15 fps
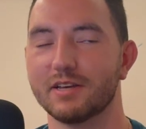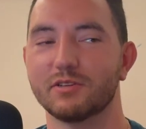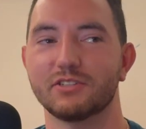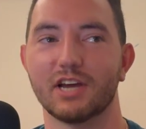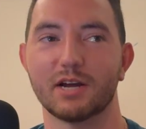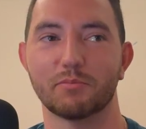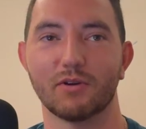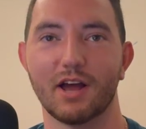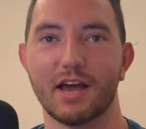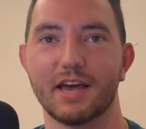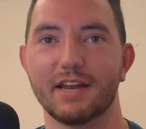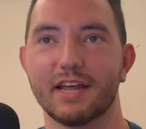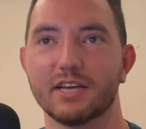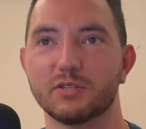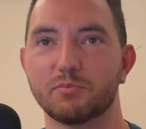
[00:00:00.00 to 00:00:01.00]
Zach
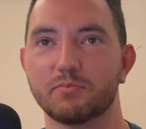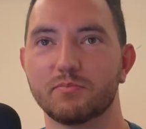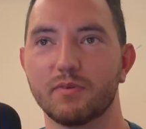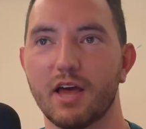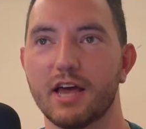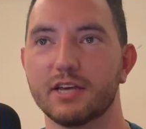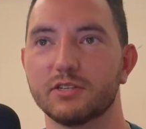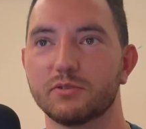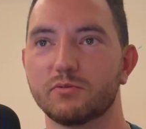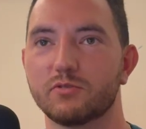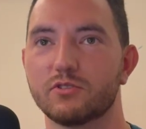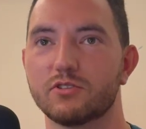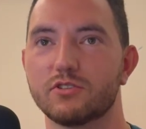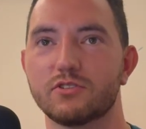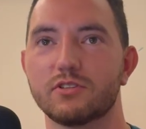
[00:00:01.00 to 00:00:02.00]
Bryan has
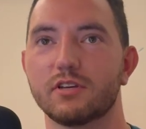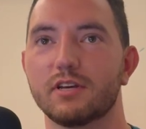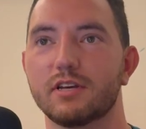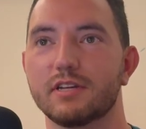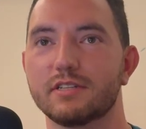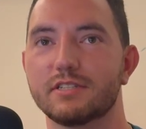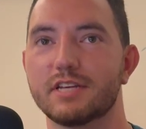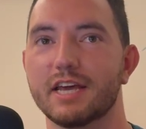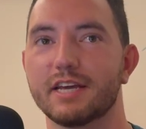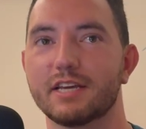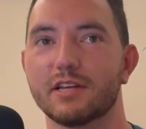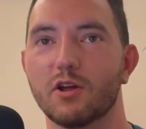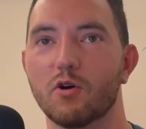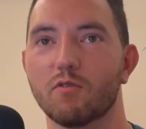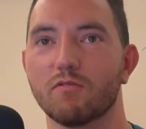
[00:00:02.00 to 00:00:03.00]

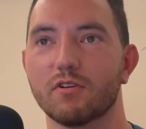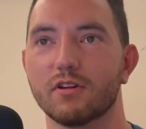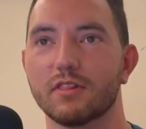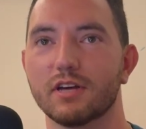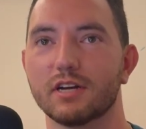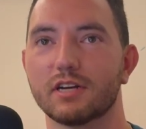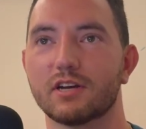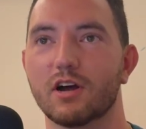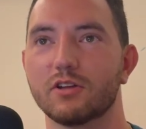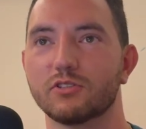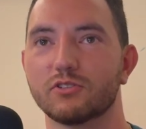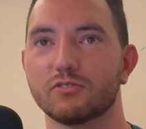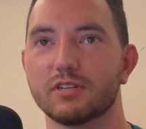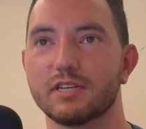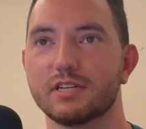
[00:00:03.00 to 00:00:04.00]
taken over the
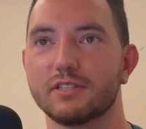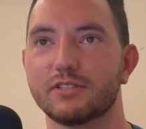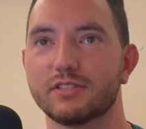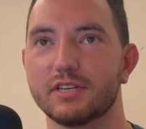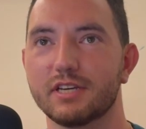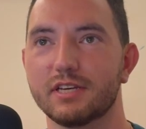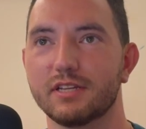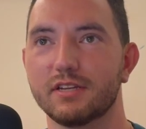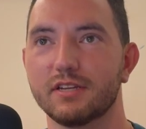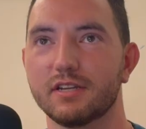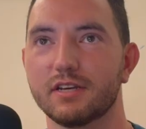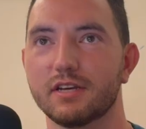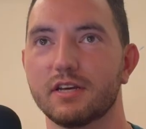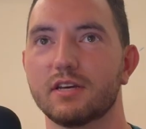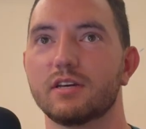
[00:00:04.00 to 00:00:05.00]
country scene
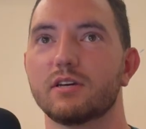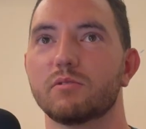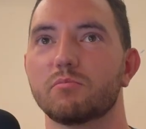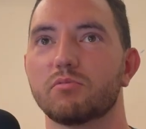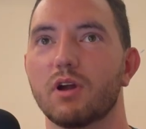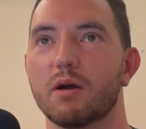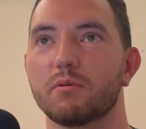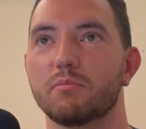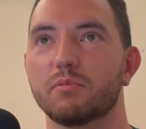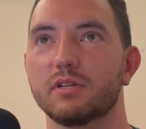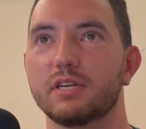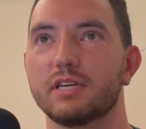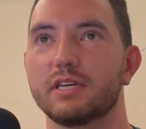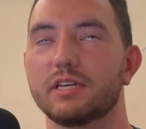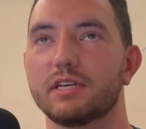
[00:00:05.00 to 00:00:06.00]

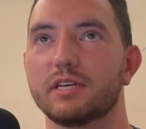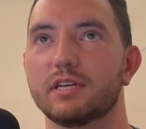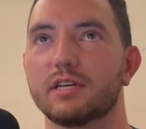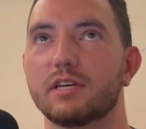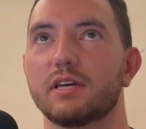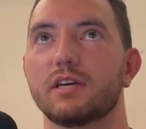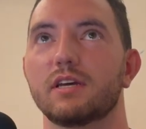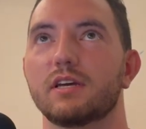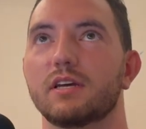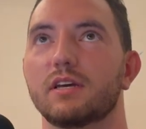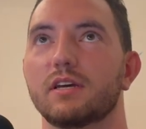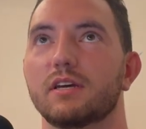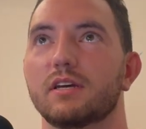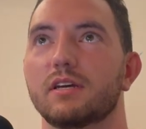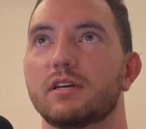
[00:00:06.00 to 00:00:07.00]
probably
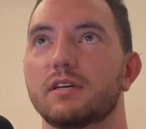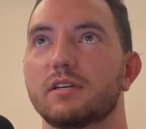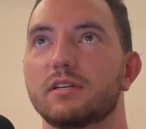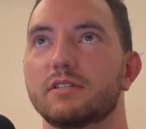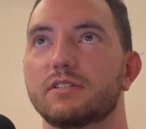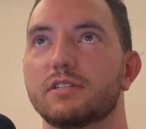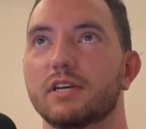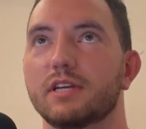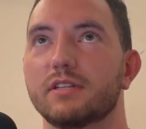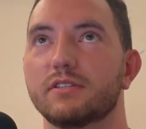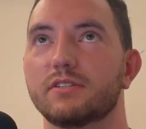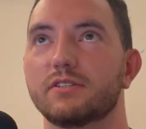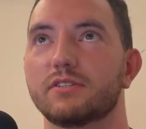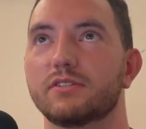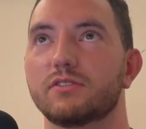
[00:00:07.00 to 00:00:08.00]

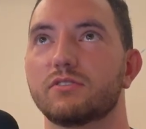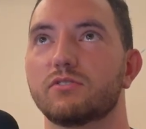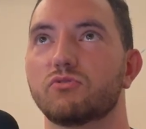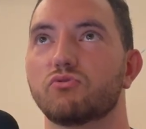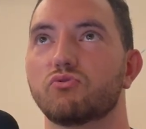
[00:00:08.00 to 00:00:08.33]
since,